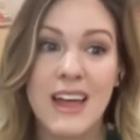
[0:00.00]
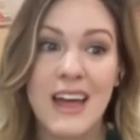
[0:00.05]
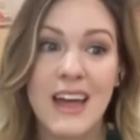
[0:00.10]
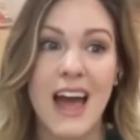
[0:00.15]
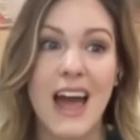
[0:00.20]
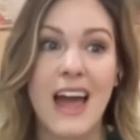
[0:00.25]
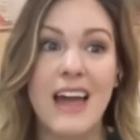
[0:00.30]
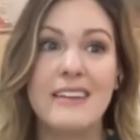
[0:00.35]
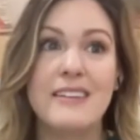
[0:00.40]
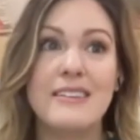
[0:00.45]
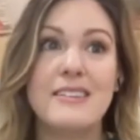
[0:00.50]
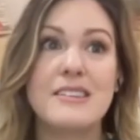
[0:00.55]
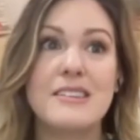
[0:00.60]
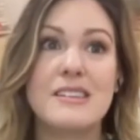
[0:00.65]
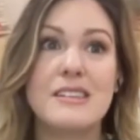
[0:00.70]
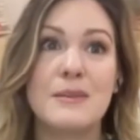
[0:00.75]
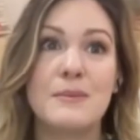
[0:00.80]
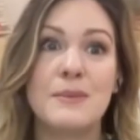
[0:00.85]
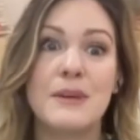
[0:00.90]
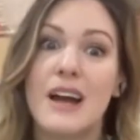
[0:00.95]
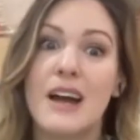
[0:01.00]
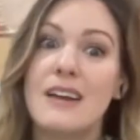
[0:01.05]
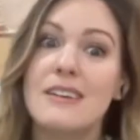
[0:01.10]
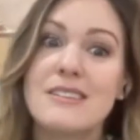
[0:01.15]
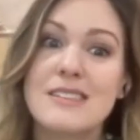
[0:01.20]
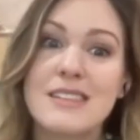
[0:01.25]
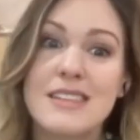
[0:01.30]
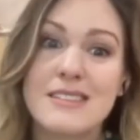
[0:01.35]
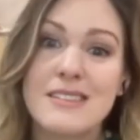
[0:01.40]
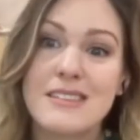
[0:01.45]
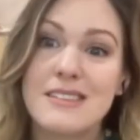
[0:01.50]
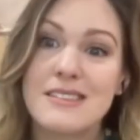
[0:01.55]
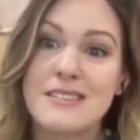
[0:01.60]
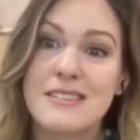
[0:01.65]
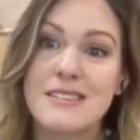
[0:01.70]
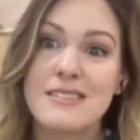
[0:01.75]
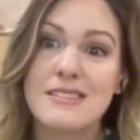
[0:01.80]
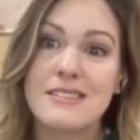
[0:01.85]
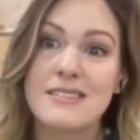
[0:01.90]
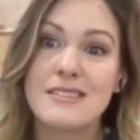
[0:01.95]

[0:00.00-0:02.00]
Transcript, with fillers: And to be honest, this is